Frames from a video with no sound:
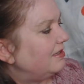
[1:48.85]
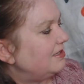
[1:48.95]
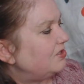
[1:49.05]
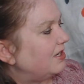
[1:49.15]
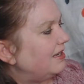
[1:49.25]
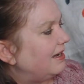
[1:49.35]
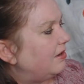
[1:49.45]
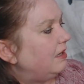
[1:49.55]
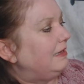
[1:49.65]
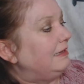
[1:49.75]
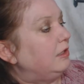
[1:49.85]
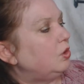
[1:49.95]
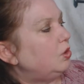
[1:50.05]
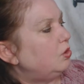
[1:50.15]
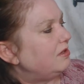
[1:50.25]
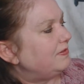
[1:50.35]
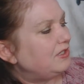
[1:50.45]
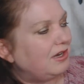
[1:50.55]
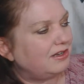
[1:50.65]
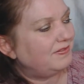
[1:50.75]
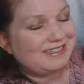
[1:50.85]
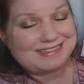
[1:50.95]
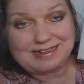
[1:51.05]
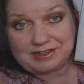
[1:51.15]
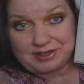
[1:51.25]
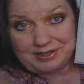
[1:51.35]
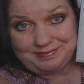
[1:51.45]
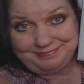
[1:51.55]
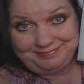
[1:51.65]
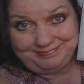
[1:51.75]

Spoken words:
Let's check it out. Ooh, the photography is not good.